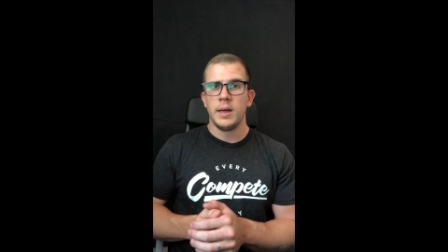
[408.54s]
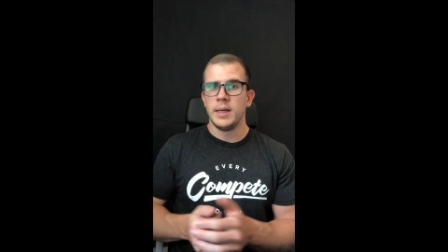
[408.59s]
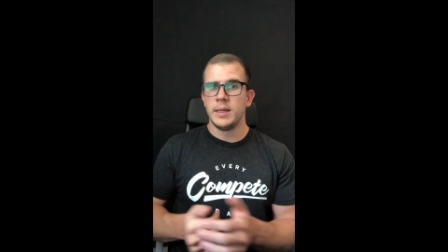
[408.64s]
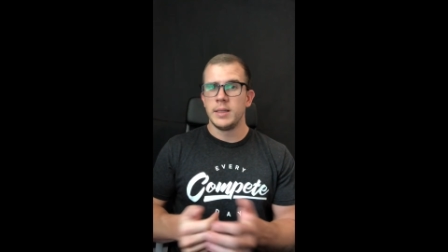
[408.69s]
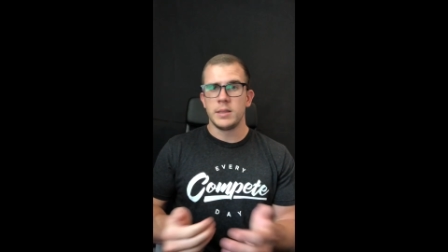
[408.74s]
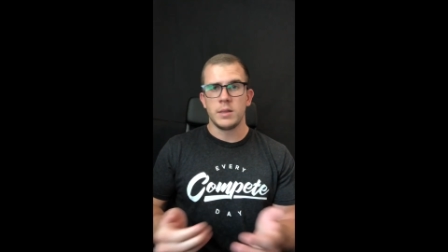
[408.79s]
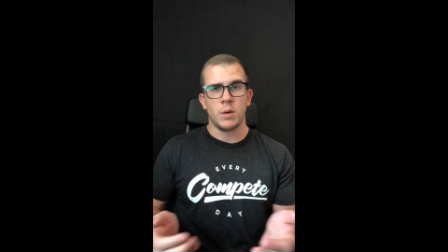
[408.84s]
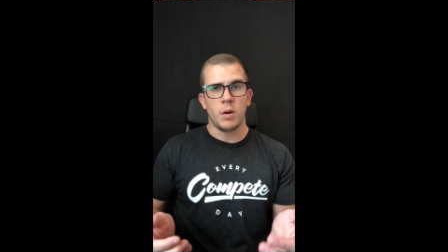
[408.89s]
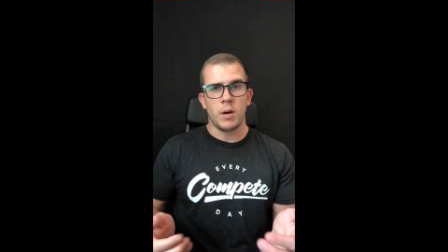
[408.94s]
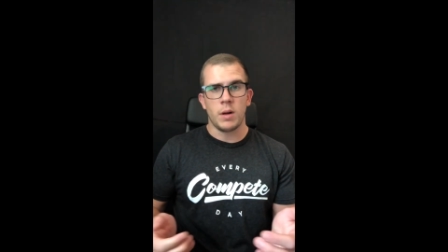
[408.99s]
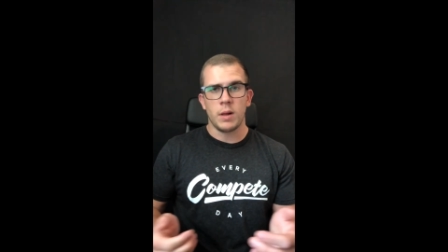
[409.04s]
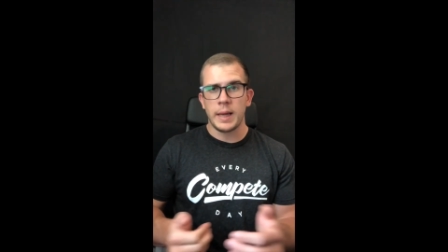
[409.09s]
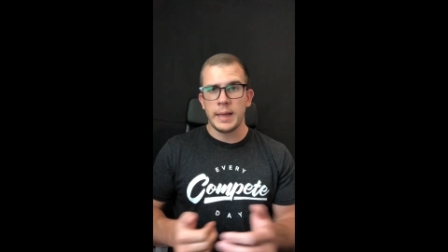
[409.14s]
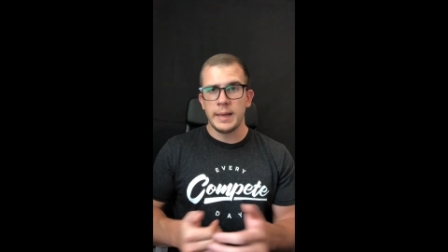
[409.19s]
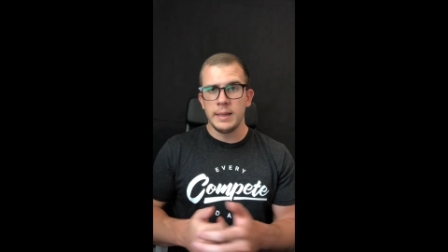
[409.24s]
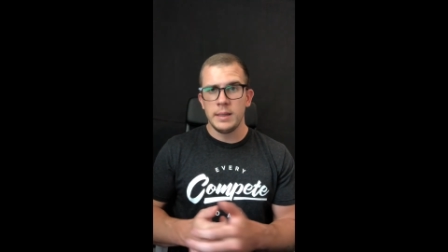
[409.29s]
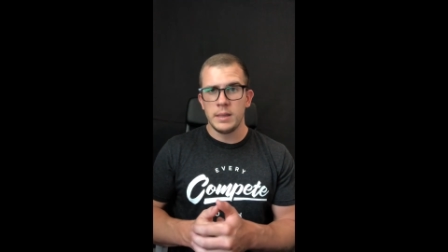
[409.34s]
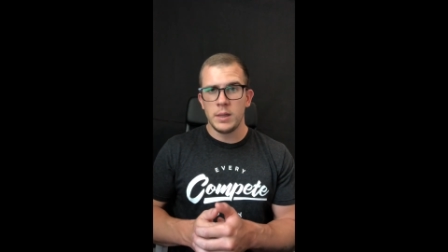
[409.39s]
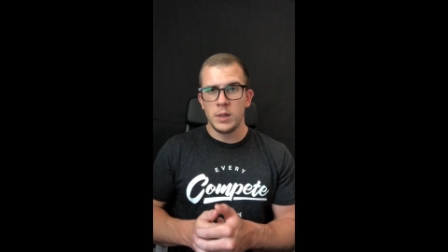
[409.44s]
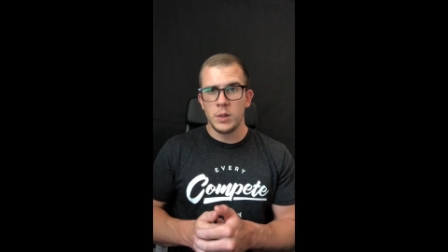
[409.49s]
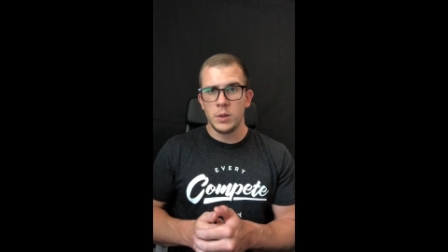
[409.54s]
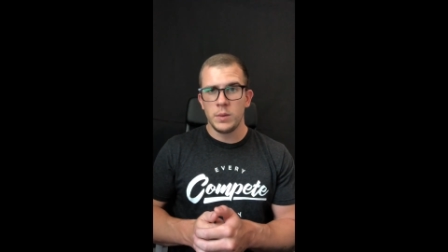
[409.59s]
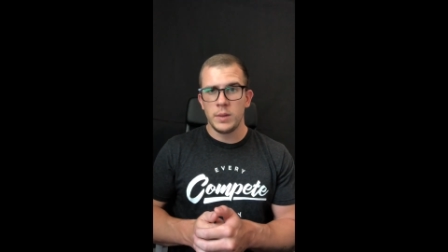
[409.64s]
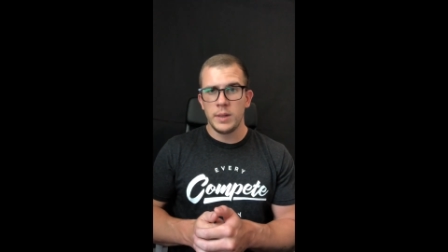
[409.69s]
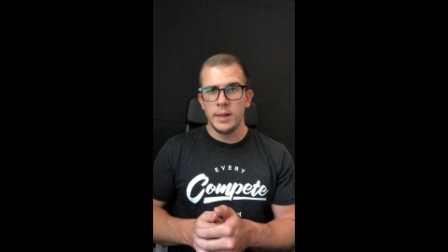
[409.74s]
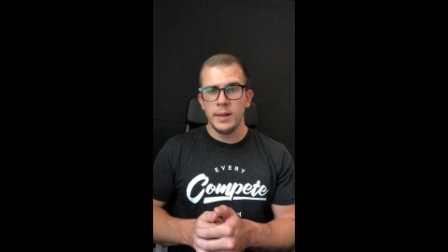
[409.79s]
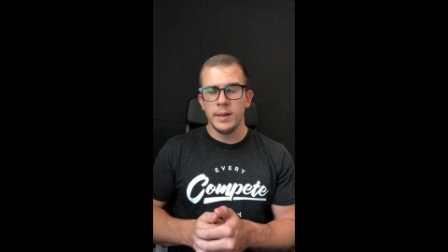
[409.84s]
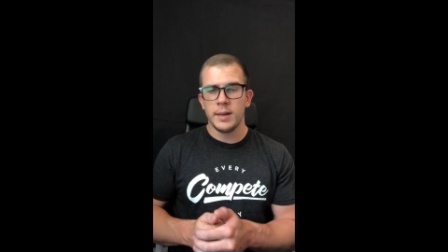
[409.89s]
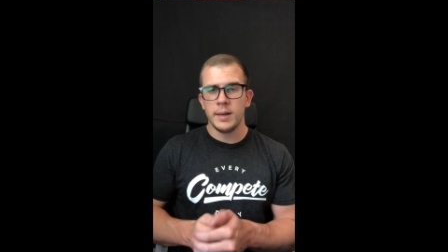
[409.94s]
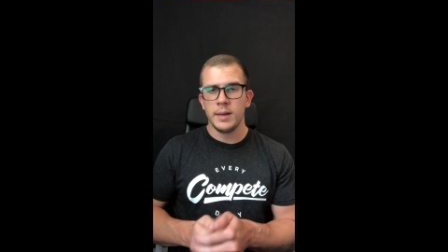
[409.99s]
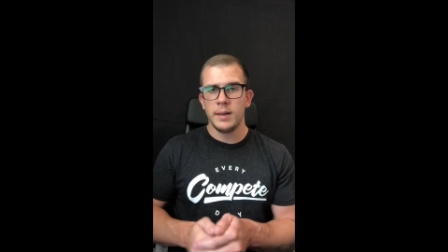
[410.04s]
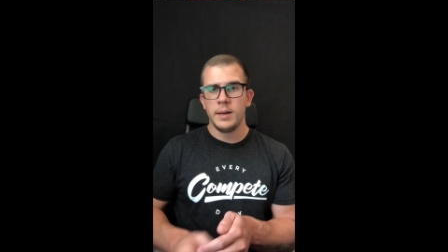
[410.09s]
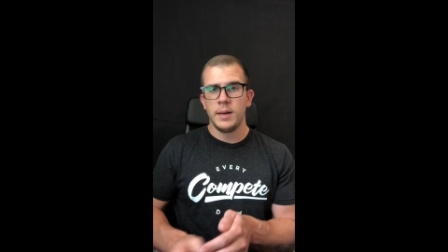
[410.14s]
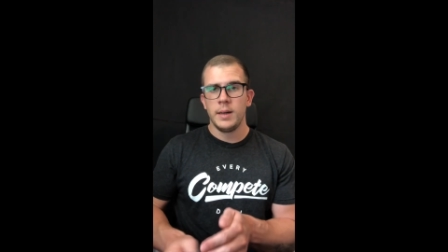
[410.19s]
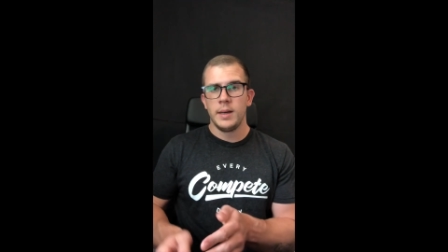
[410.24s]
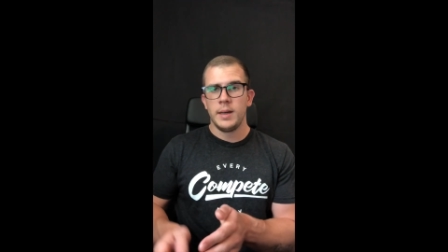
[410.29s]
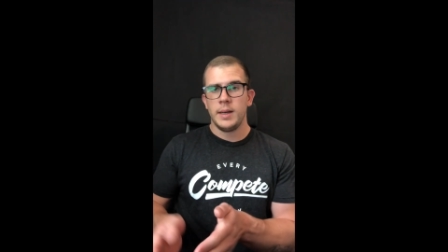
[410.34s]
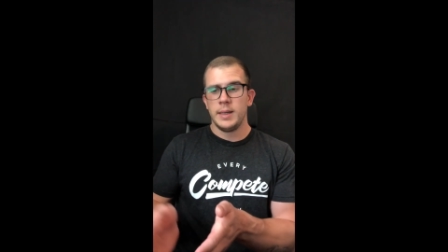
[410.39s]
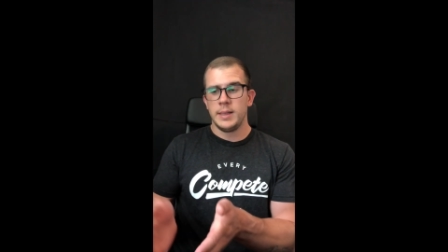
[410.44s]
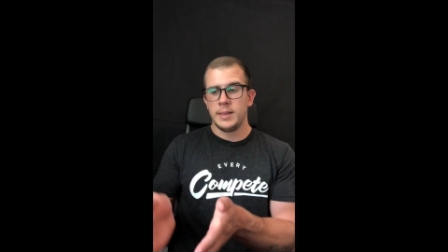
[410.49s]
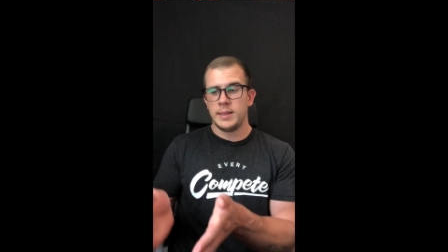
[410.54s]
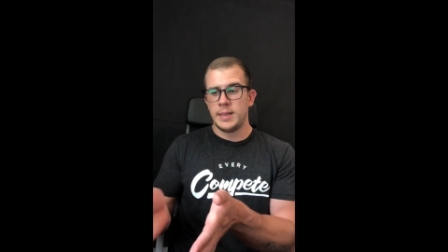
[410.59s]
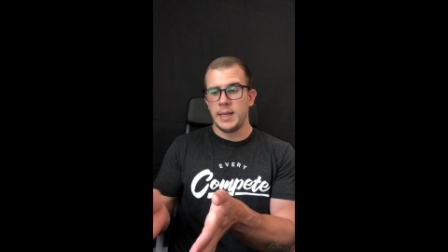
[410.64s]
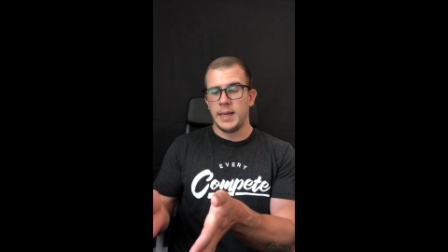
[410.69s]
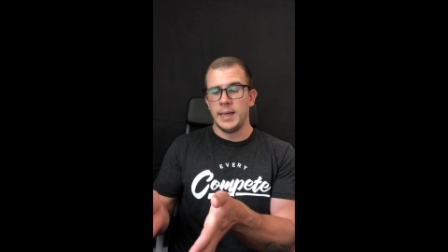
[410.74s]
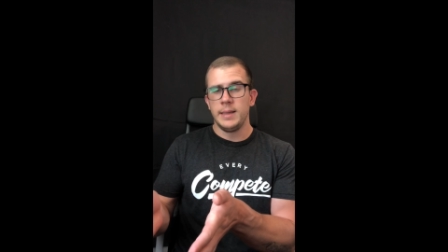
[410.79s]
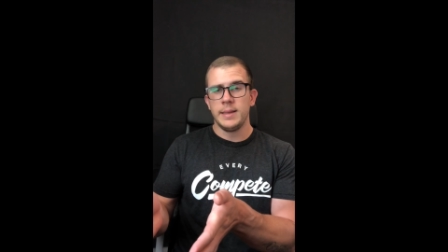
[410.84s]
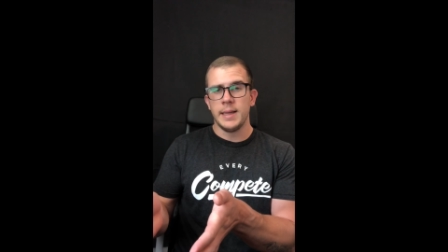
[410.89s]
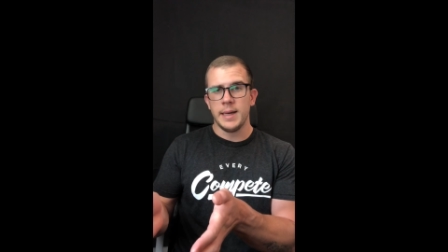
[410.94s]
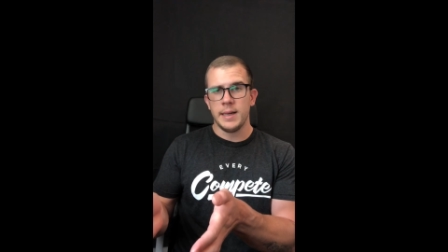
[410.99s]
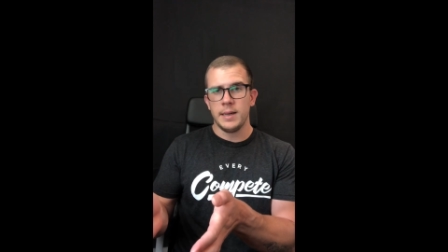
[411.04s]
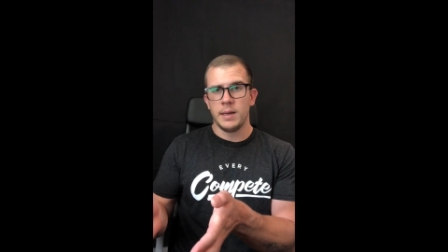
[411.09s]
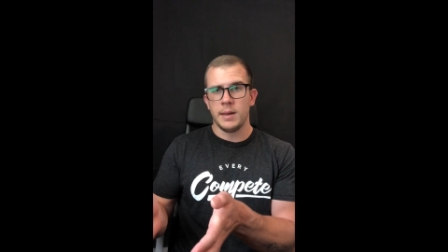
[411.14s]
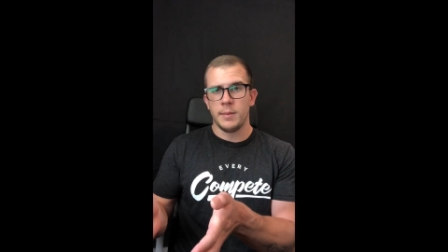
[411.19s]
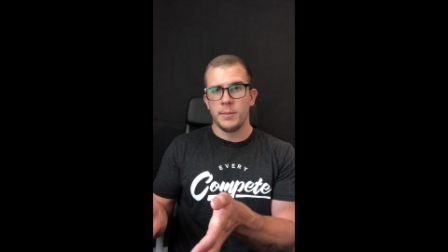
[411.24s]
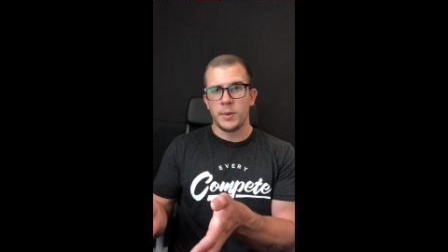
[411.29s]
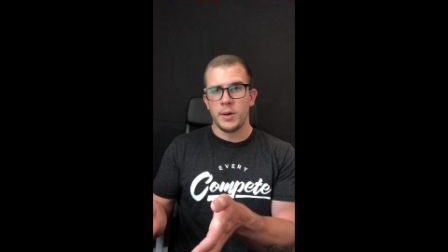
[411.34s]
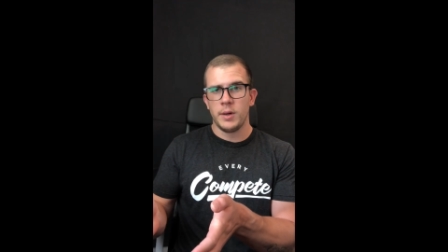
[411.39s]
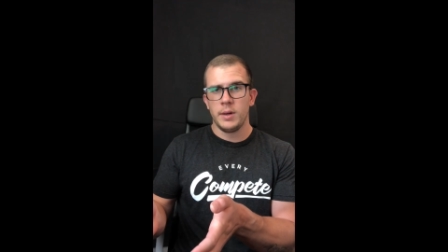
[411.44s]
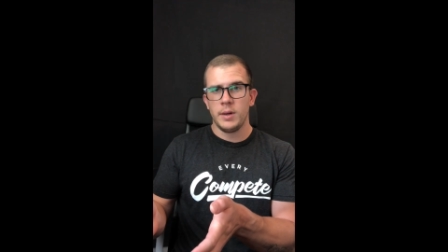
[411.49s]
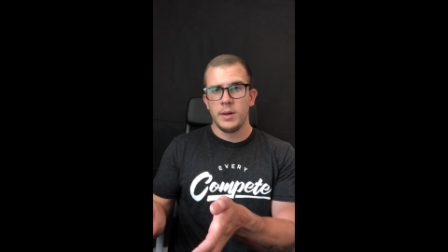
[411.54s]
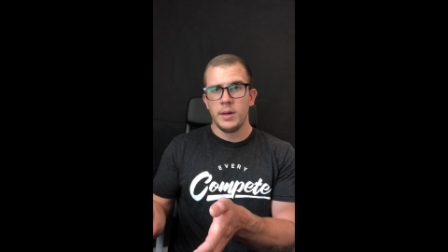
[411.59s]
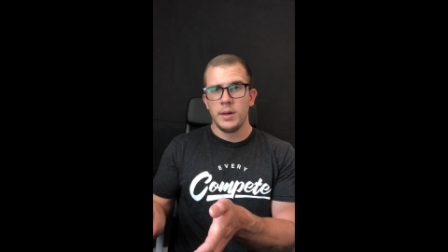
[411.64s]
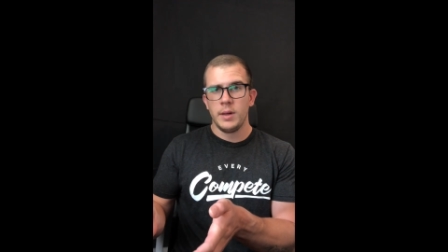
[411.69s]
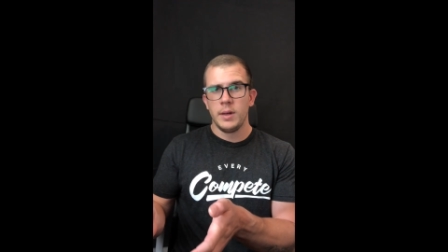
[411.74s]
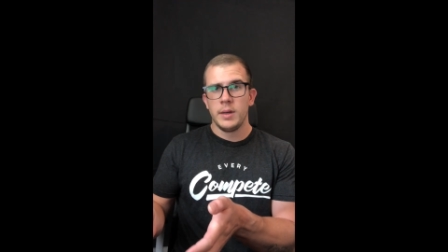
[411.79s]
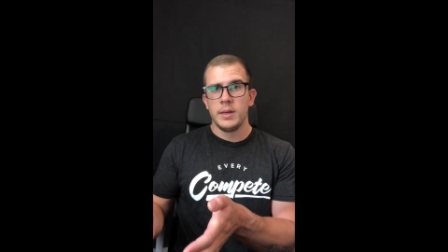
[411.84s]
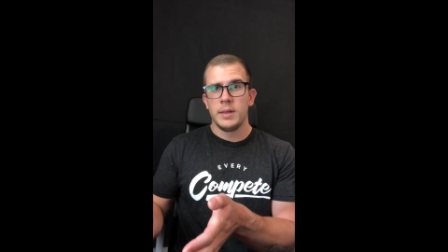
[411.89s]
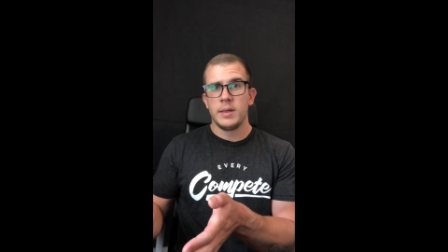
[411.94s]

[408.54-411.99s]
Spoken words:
And so all I need to do here is take that number,